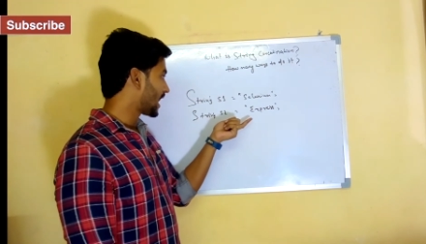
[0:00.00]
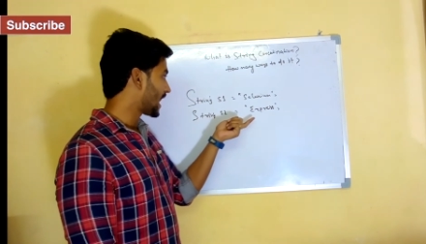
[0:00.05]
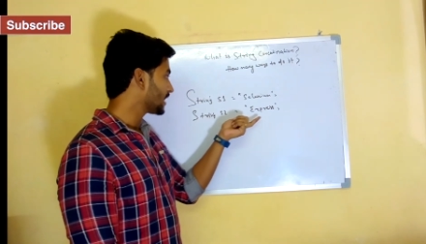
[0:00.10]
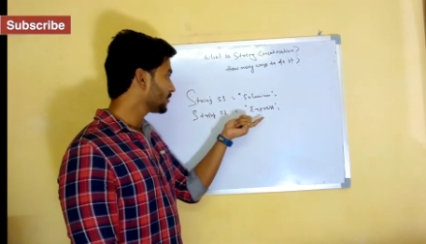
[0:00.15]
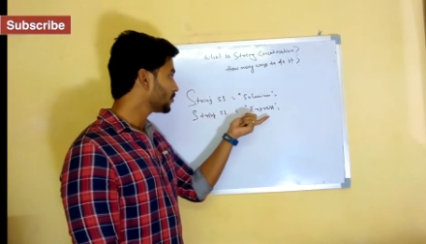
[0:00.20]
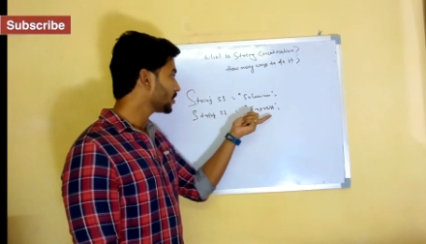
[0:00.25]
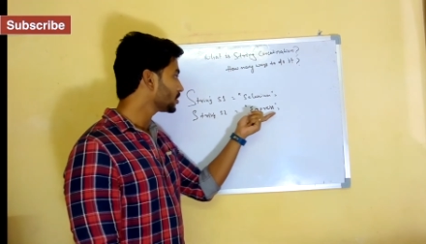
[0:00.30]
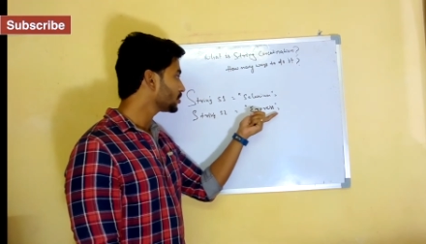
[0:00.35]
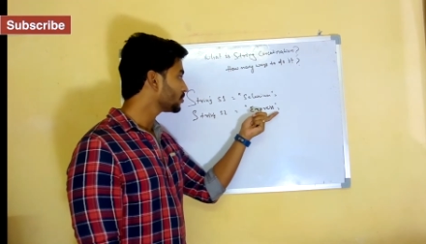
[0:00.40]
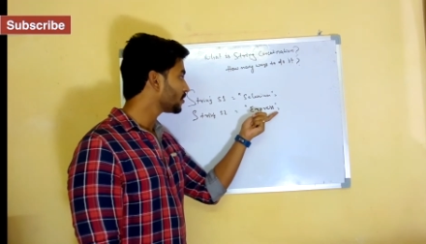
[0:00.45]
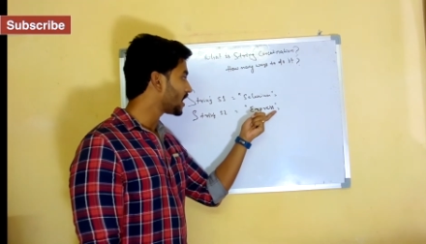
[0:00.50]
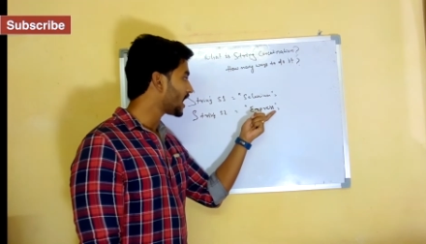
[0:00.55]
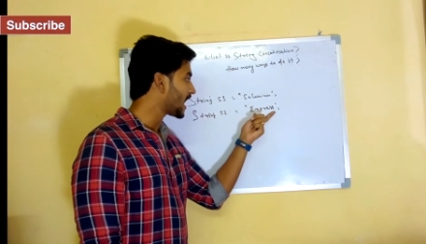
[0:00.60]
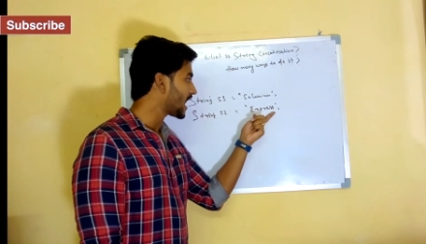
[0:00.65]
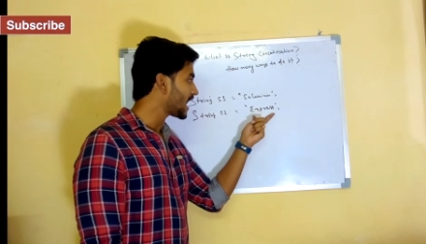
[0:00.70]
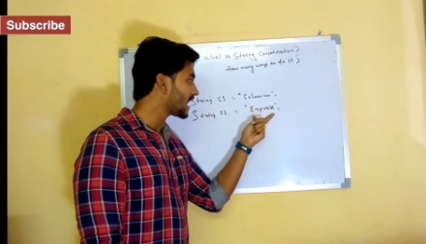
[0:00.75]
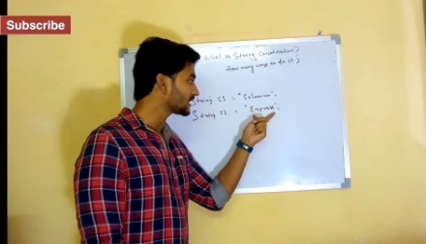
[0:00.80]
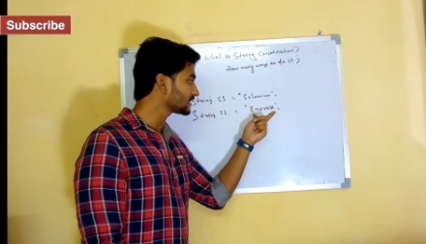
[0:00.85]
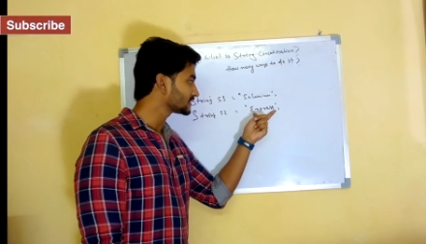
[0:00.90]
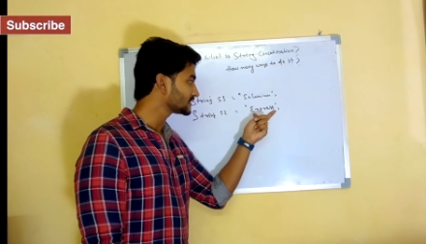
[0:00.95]
i want to
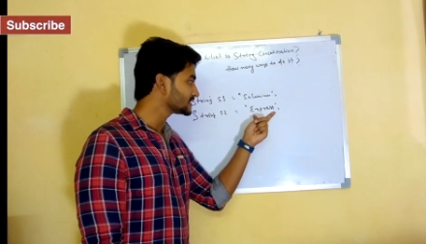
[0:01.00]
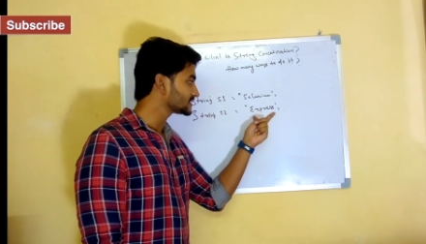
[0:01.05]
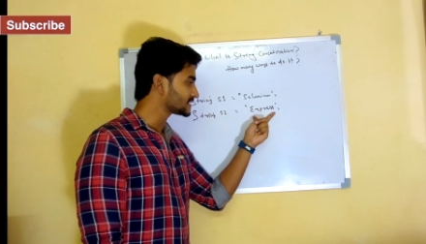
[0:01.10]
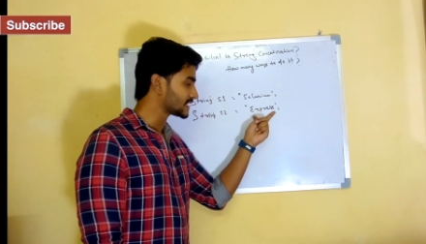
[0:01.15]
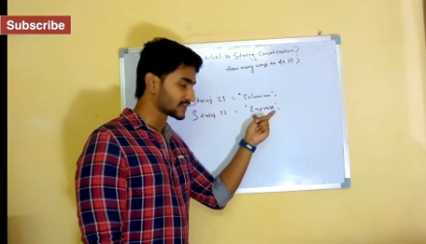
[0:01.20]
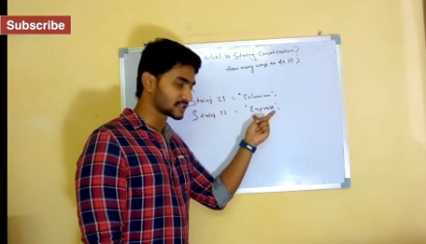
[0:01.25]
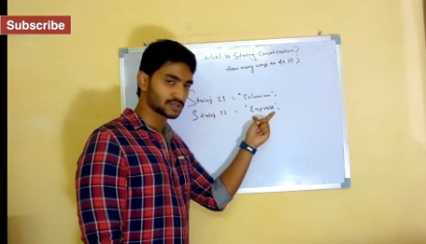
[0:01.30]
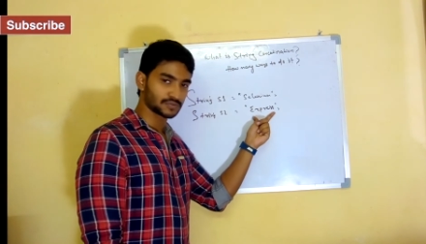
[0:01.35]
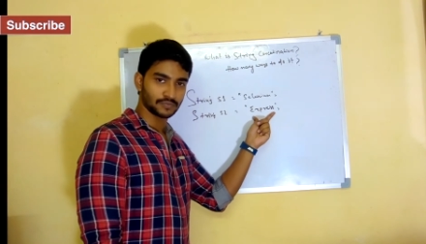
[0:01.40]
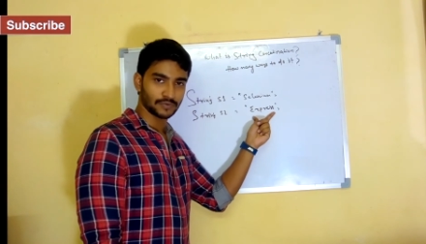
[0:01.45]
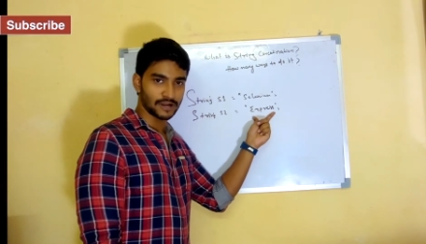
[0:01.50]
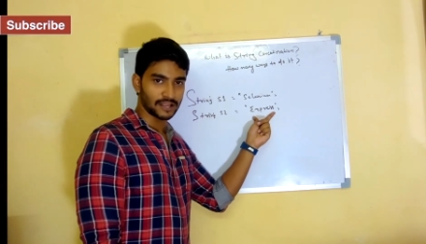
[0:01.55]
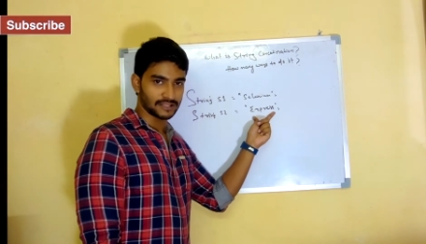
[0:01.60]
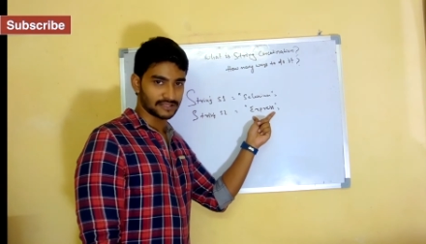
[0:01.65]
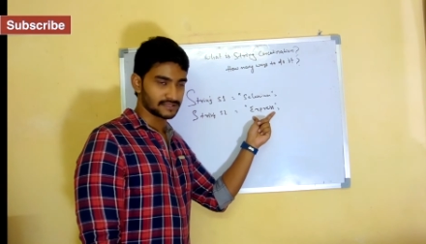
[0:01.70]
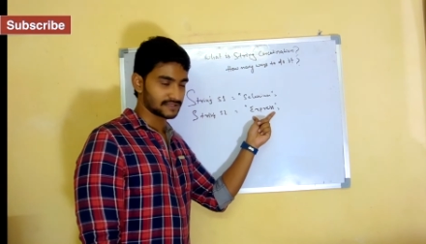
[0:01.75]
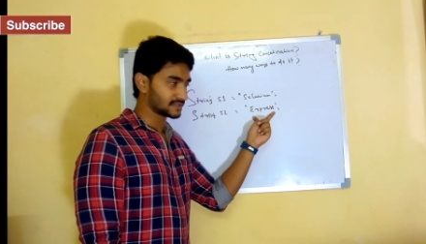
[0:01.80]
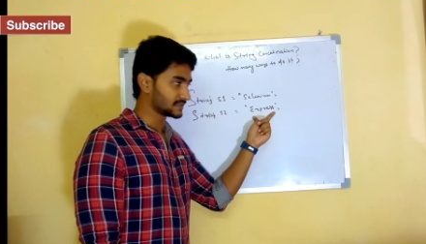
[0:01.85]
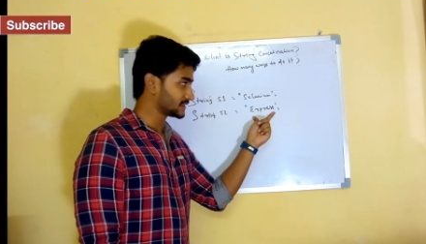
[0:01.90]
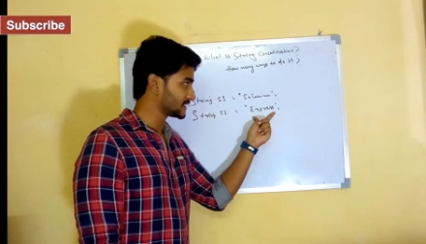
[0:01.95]
add this
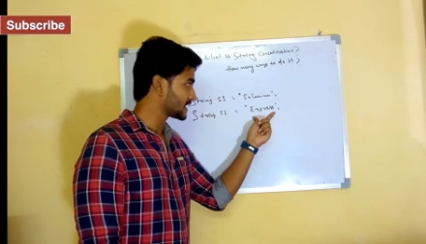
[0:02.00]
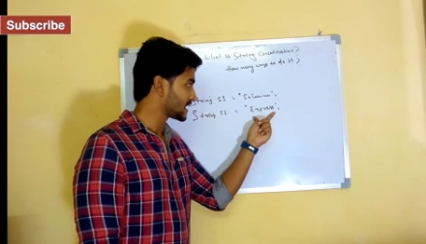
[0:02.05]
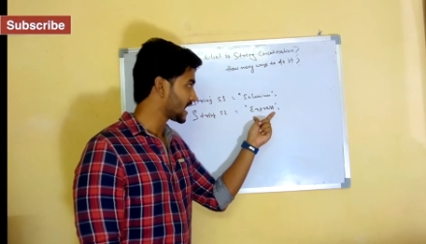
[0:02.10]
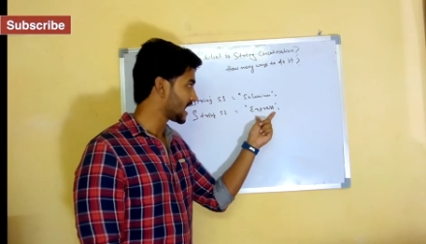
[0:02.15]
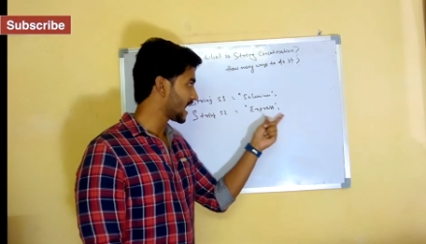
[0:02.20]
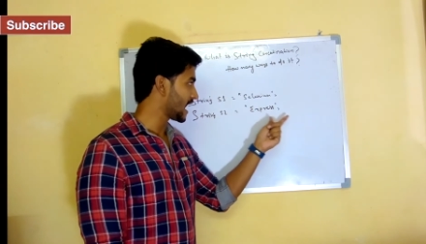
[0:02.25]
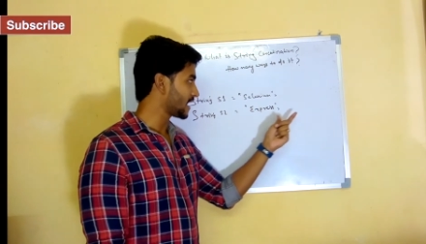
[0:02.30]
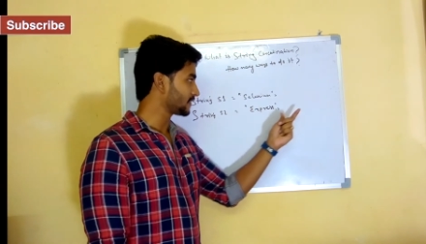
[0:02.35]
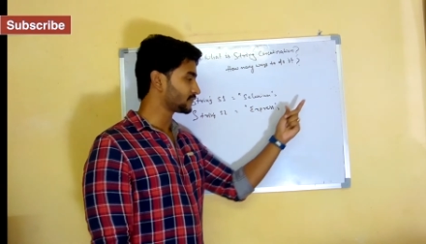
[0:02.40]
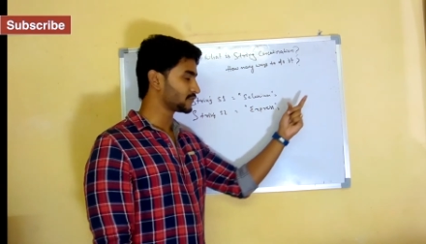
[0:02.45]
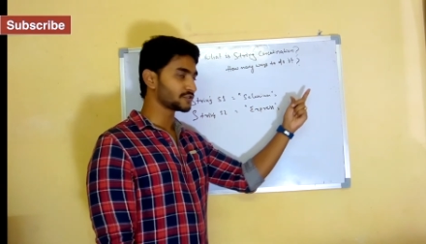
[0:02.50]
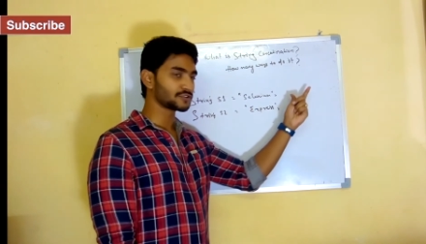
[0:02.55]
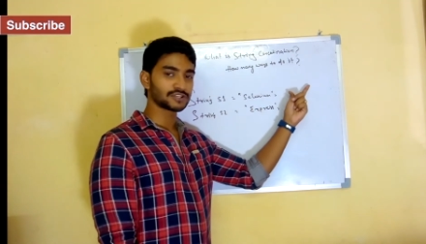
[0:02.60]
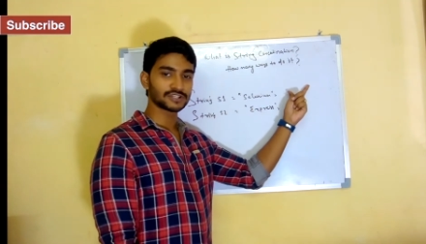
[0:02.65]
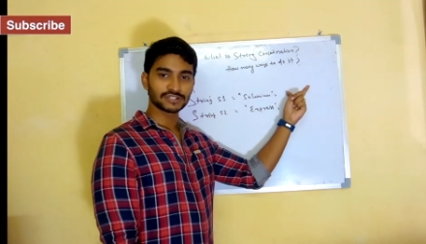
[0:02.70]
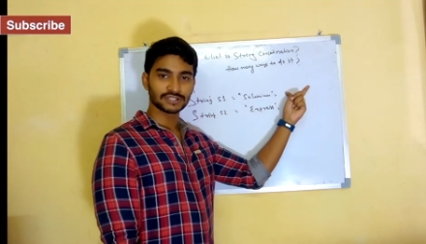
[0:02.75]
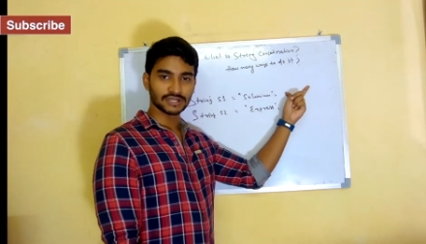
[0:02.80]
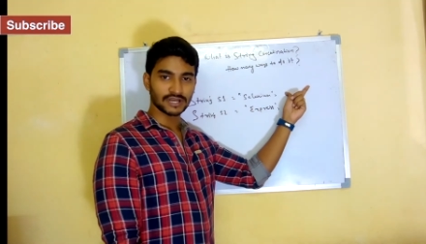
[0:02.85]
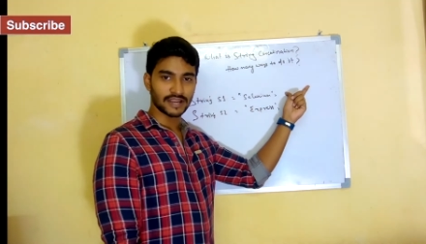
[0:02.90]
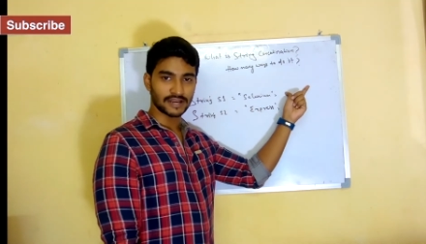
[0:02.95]
express after
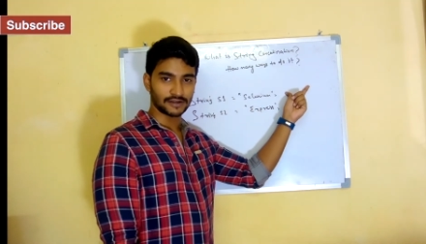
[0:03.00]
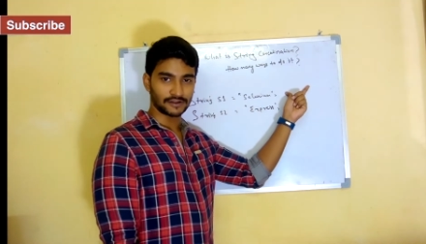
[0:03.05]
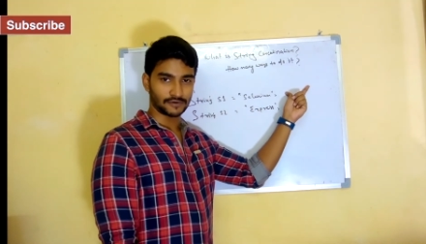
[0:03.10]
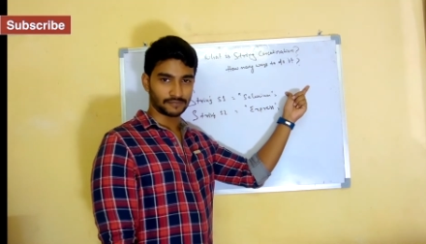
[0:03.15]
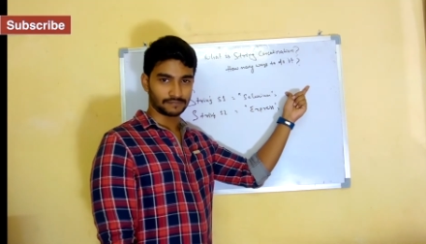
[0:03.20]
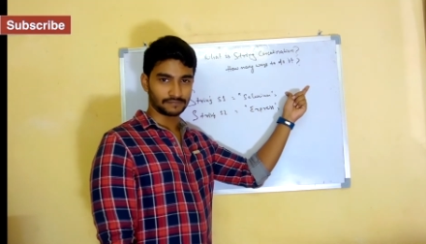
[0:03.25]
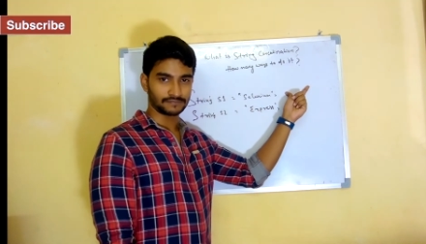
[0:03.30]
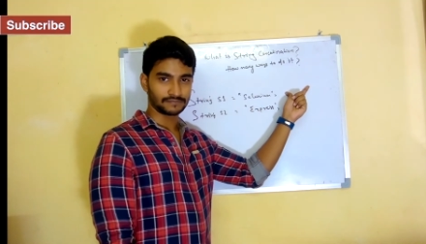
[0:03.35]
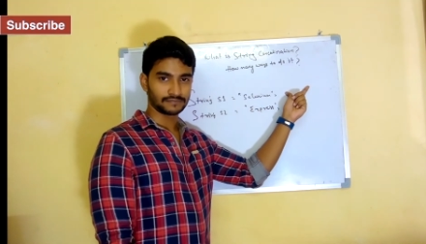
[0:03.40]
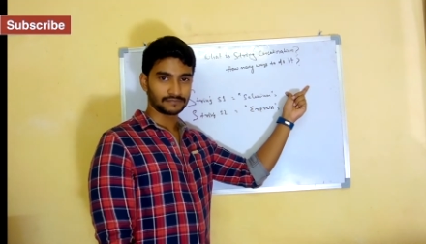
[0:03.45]
this selenium